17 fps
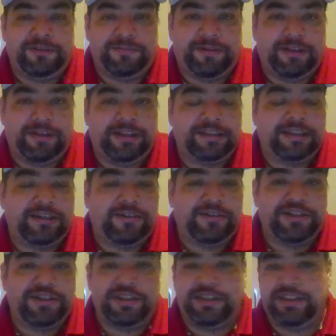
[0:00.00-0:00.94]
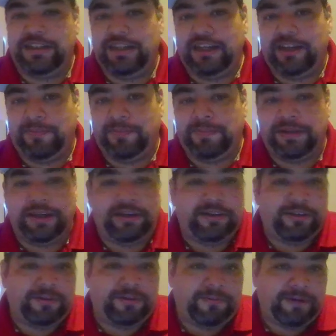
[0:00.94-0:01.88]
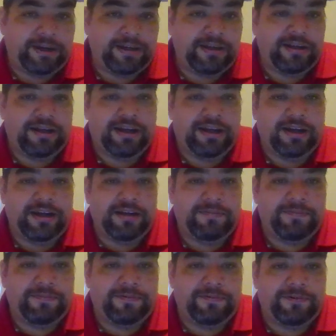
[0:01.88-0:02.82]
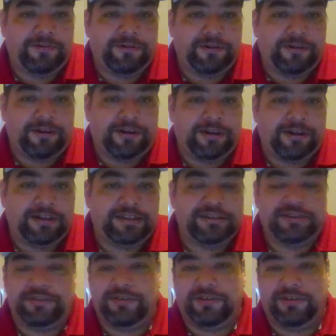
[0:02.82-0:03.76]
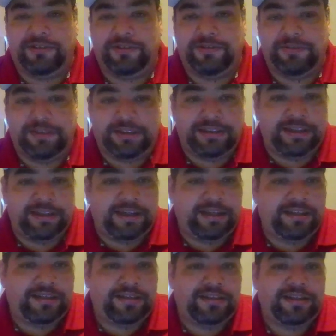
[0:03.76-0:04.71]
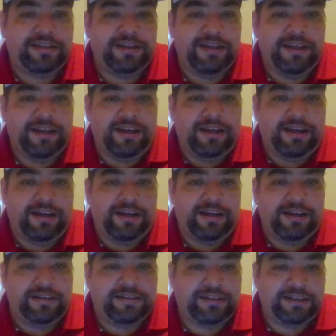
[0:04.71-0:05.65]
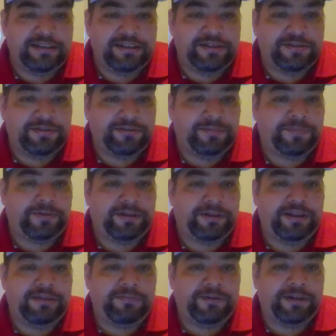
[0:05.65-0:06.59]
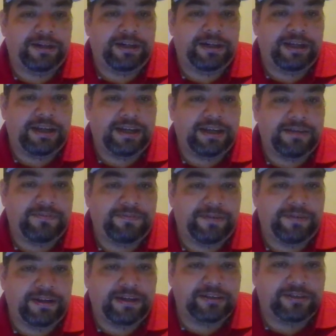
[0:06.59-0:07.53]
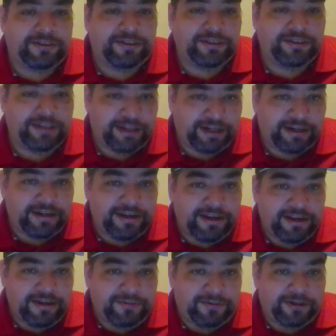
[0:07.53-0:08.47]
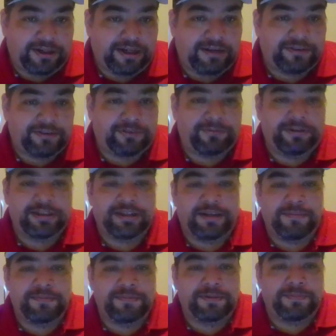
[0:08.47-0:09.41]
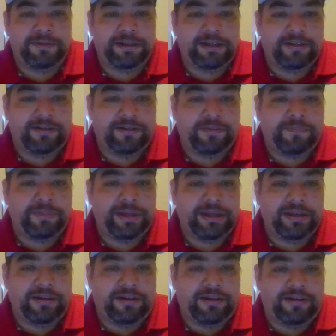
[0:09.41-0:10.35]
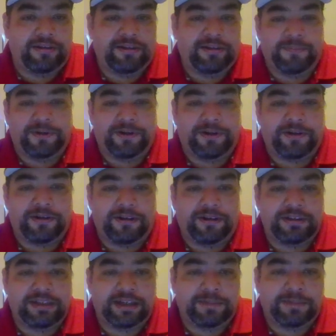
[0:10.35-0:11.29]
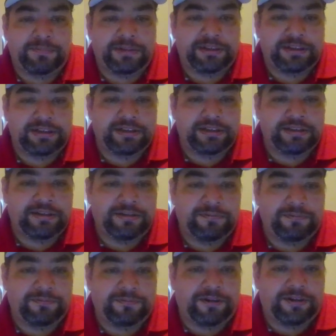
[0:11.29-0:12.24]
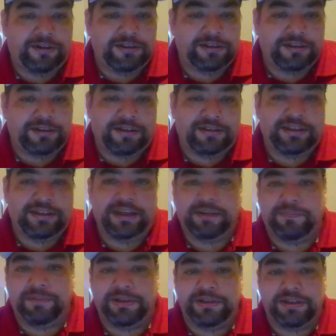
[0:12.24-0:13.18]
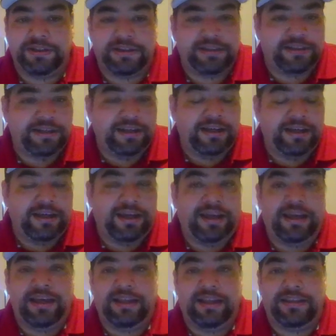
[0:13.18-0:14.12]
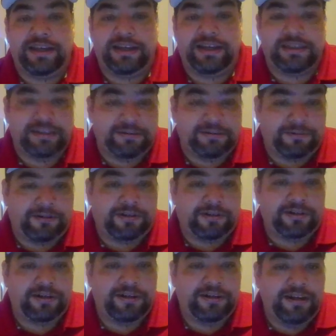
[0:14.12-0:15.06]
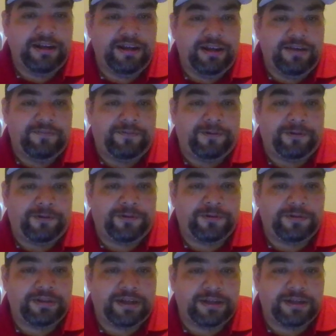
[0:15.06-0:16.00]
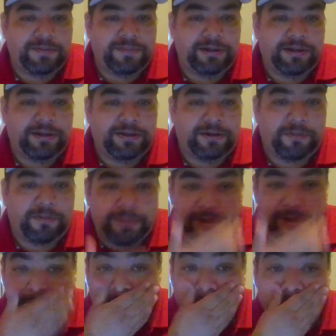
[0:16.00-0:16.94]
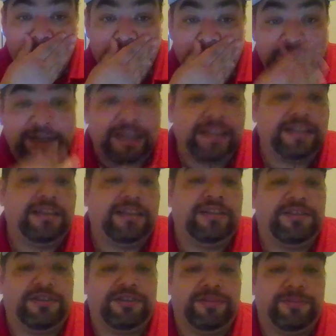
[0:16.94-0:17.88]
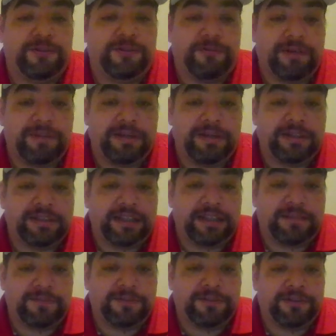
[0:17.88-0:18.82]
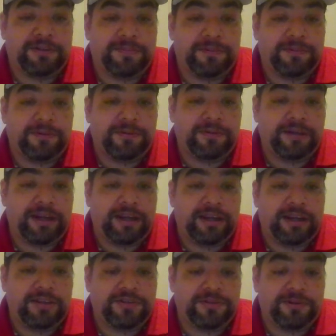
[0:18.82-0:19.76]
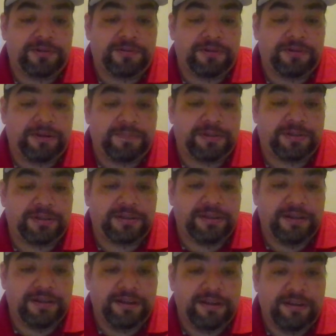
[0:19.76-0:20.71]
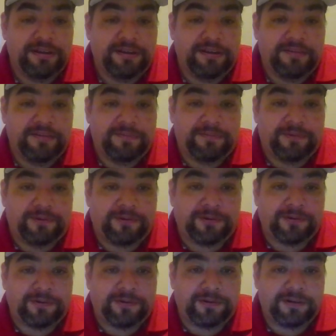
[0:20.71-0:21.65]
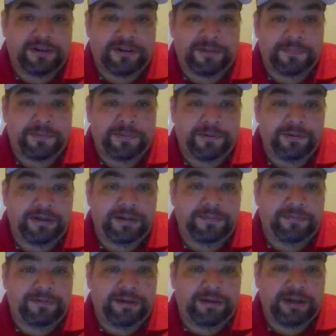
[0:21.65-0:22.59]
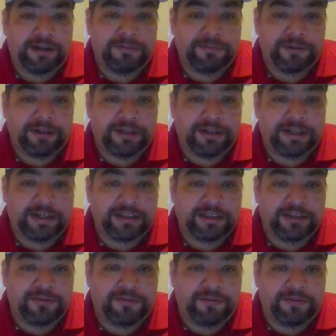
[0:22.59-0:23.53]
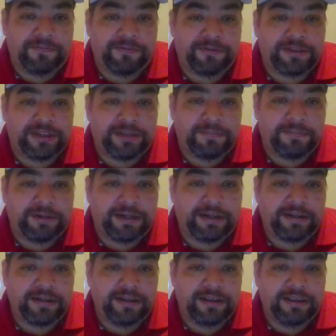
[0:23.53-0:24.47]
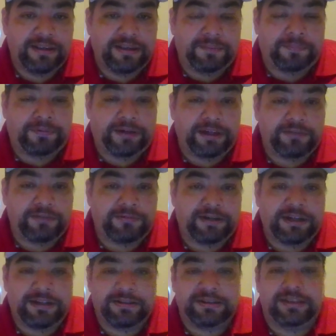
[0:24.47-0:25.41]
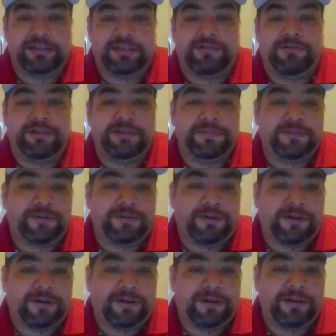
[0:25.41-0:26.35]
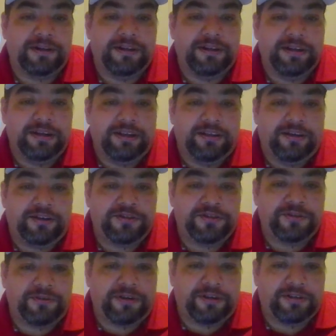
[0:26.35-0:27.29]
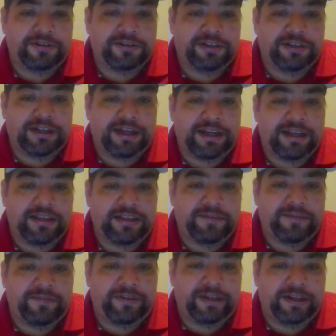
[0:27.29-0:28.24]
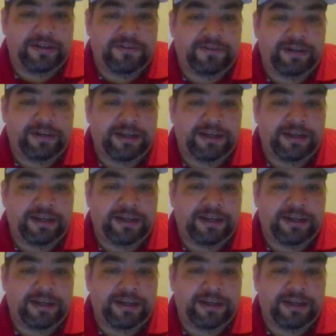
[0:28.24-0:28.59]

all, let's get our GTA update out of the way. For August 3rd to the 10th, Test 2 is reporting that we're going to have, starting today, we're going to have 3 times money in RP on Lamar contact missions, Ron's contact missions, and taxi work. For 2 times money in RP, we're going to get Sumo Remix, Adversary Mode, and Short Trips. For our podium ride, we're going to get the Drift Yosemite. The prize ride is the Turismo R. Luxury Auto is going to have the Vigero